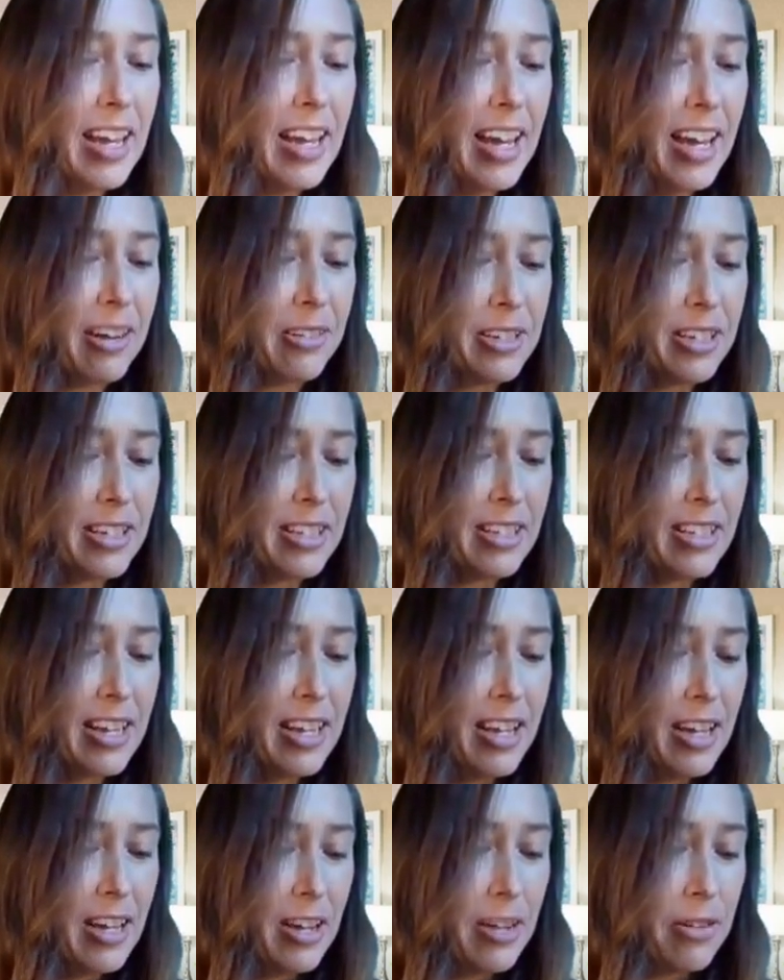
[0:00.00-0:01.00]
I was
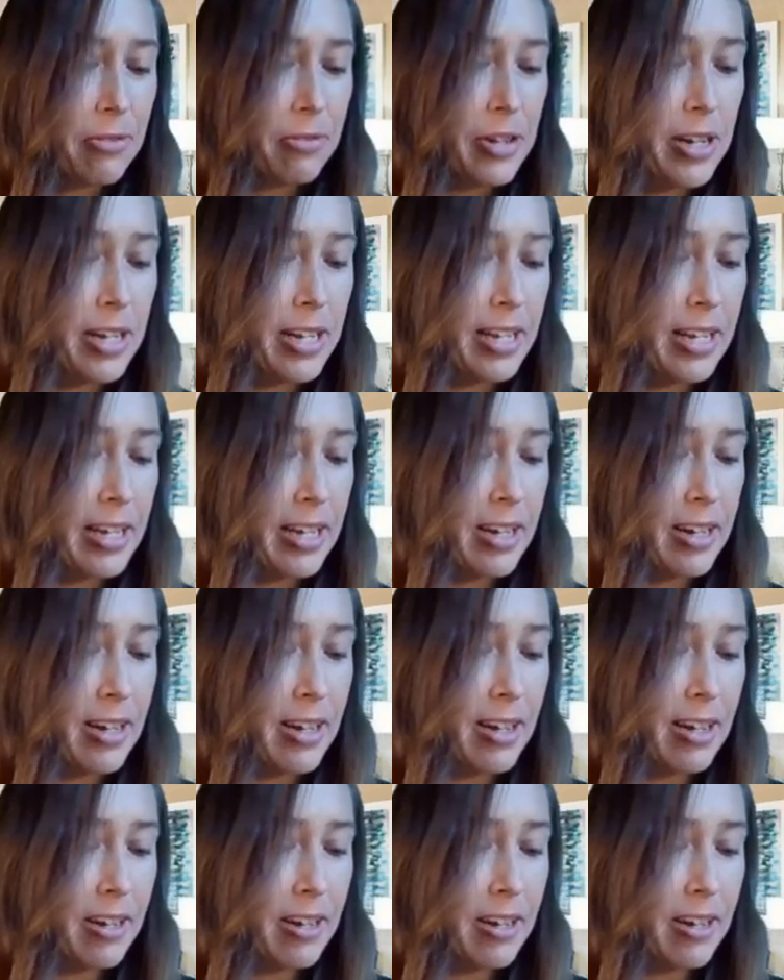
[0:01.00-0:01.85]
reading